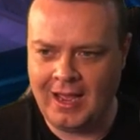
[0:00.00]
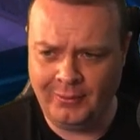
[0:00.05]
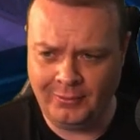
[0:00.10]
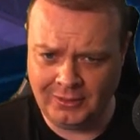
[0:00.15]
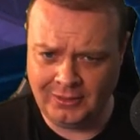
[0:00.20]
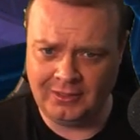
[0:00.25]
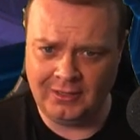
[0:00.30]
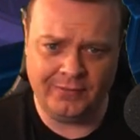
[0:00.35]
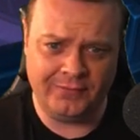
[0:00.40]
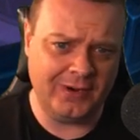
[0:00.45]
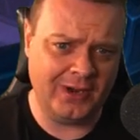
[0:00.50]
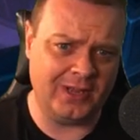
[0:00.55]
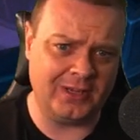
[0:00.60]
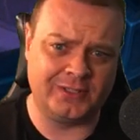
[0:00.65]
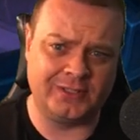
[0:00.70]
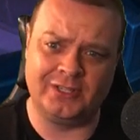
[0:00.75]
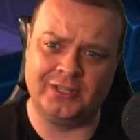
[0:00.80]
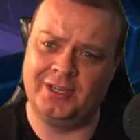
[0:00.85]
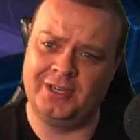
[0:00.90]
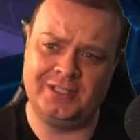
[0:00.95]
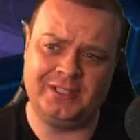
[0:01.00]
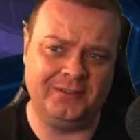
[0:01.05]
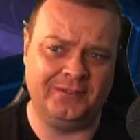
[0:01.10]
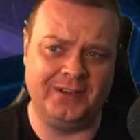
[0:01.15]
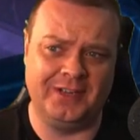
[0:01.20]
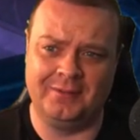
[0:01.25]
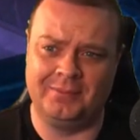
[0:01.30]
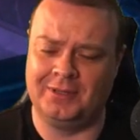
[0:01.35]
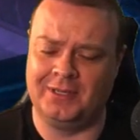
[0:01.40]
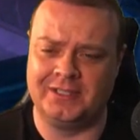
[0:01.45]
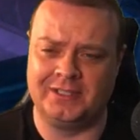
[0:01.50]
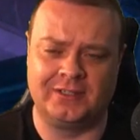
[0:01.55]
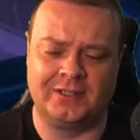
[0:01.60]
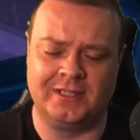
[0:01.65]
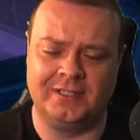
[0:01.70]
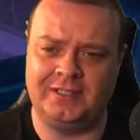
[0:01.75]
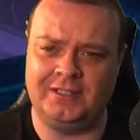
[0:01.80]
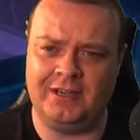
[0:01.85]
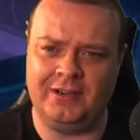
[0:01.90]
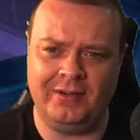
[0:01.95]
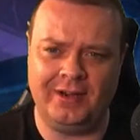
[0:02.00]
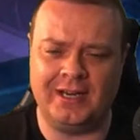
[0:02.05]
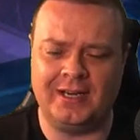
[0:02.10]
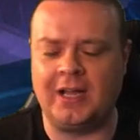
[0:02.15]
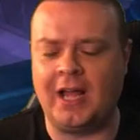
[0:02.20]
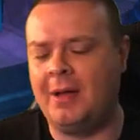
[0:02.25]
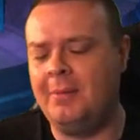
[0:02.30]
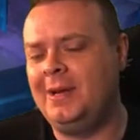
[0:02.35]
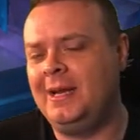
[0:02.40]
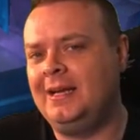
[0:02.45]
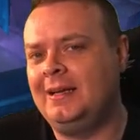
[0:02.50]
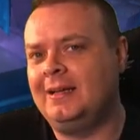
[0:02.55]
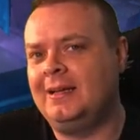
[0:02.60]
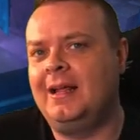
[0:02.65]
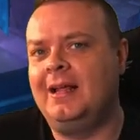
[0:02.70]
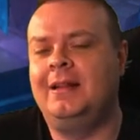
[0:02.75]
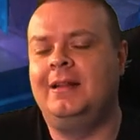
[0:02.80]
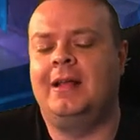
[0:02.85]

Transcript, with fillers: I would love an alternative here, Blizz, considering, I mean,